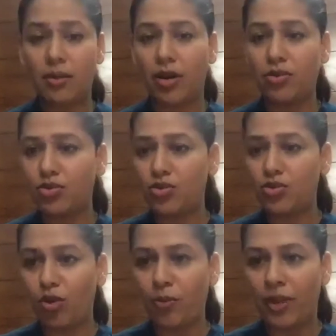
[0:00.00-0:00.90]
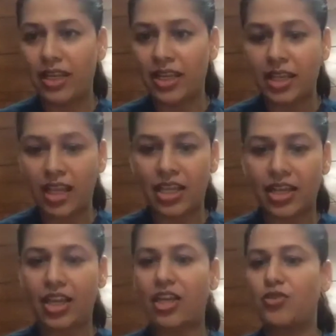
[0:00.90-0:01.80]
about so many
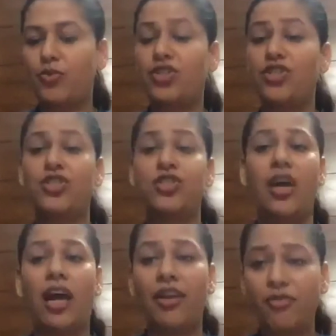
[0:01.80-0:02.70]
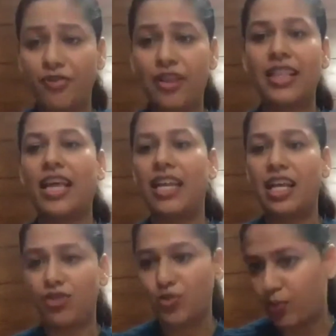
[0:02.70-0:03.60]
areas which I feel that
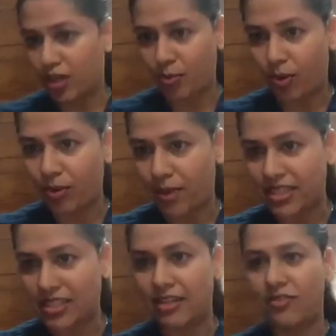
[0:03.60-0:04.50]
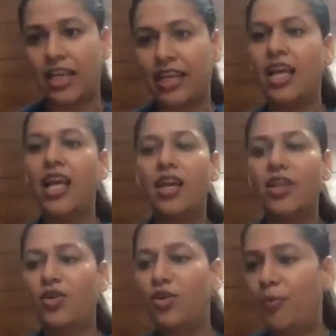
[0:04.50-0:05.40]
I should work upon myself. Like,
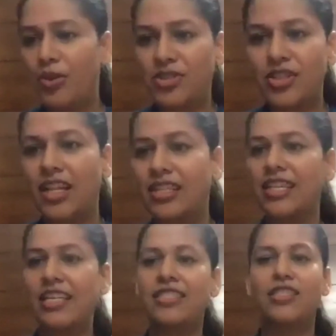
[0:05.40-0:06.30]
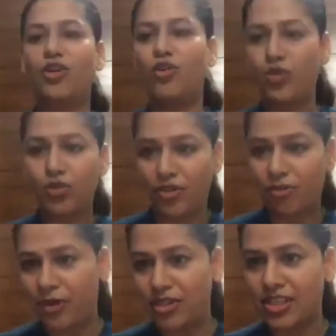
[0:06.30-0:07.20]
you know, personal assets, the growth
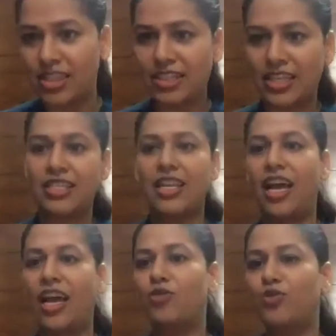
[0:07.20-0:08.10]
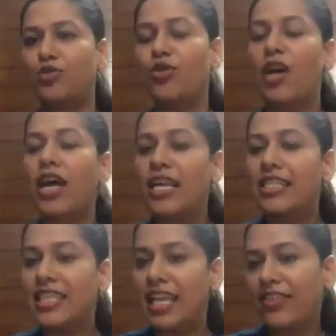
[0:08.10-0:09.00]
of personal assets and how to
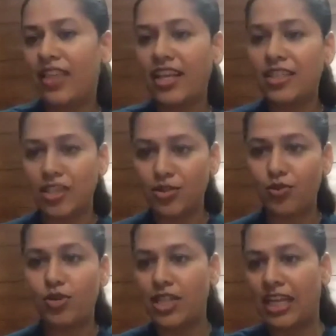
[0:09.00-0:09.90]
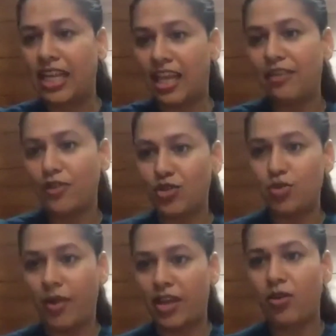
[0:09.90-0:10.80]
take things, into, take life into
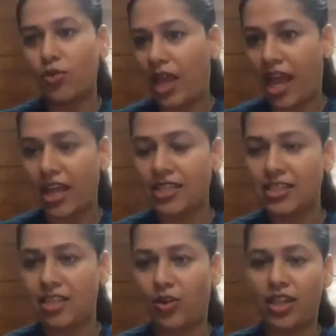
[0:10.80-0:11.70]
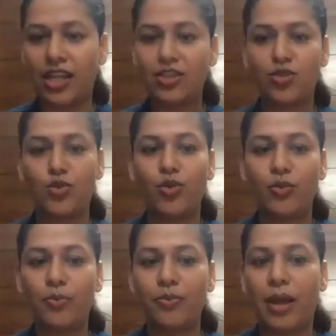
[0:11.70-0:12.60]
my own hands and all that. So
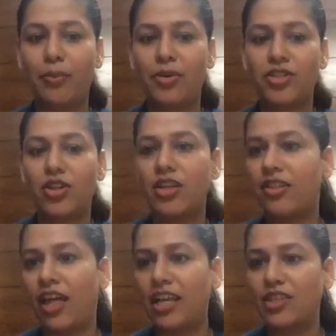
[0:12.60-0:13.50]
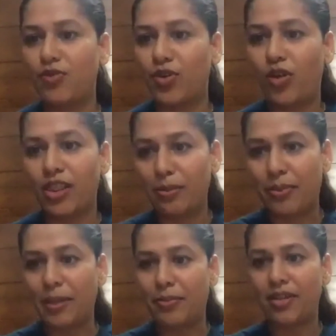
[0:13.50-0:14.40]
my particular thanks for all the
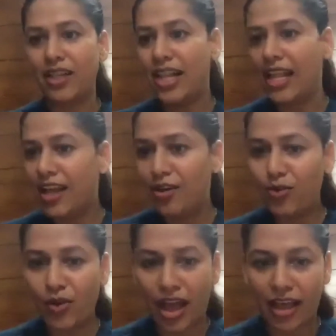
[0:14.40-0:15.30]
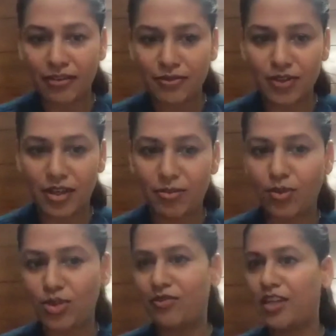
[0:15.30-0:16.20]
people who have
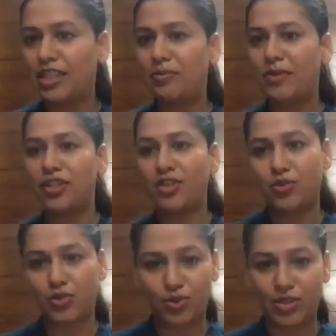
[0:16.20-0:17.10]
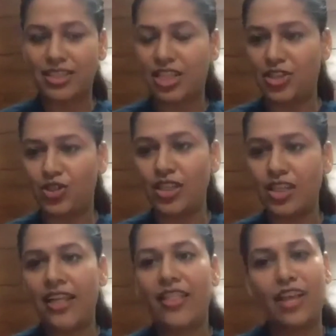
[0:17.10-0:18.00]
motivated me to this session. Thank you